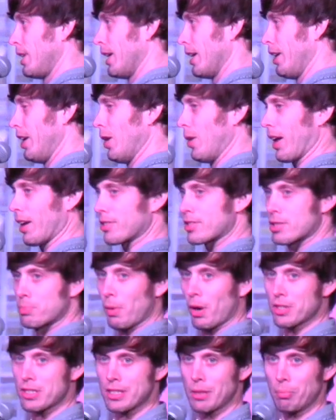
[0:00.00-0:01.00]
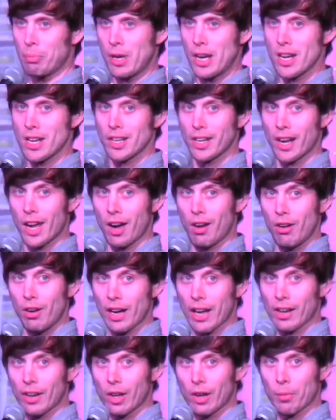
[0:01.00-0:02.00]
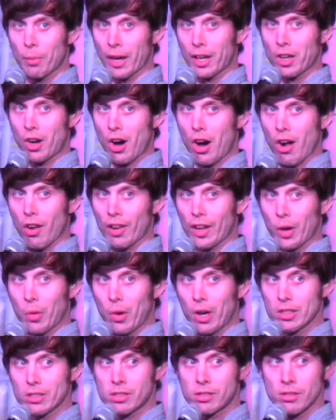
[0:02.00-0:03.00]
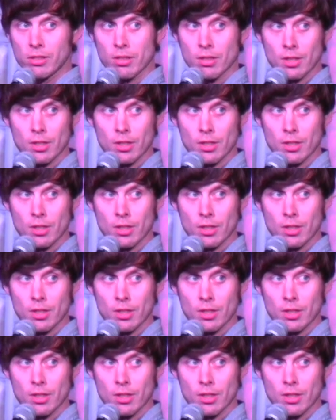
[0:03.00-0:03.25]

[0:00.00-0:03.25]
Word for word: I don't know what I'm supposed to be, you know? I don't know what my calling was.